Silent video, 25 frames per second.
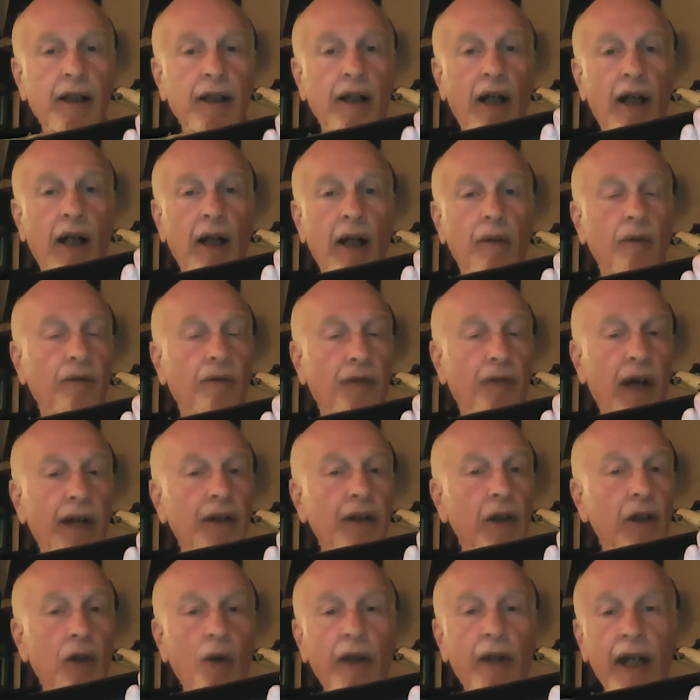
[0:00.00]
uh,
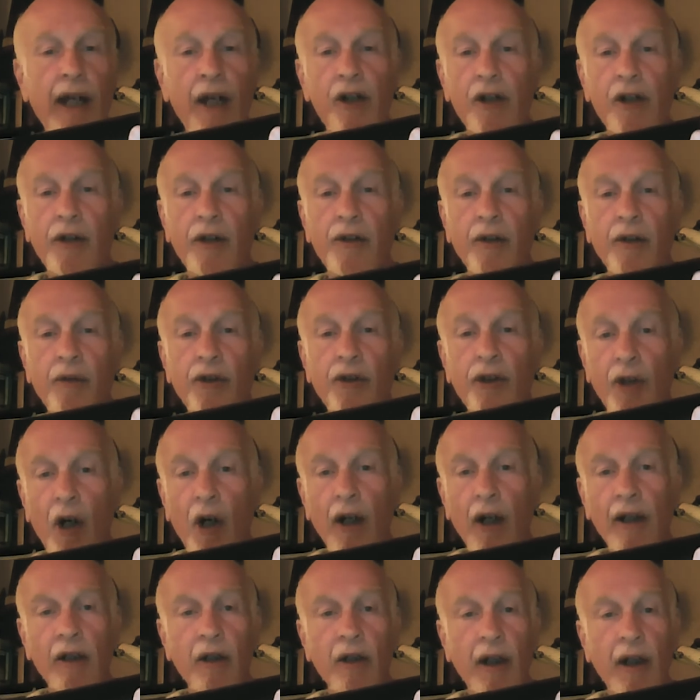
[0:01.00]
find the locations of
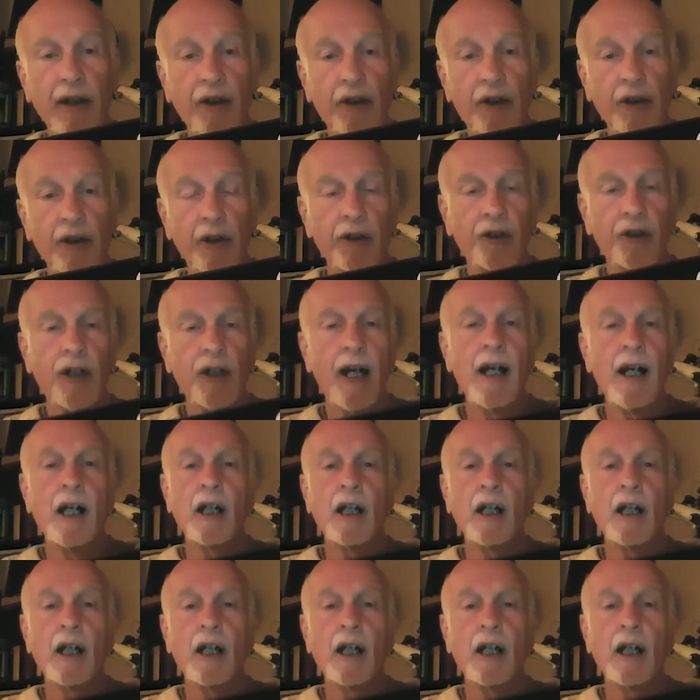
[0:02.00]
star clusters,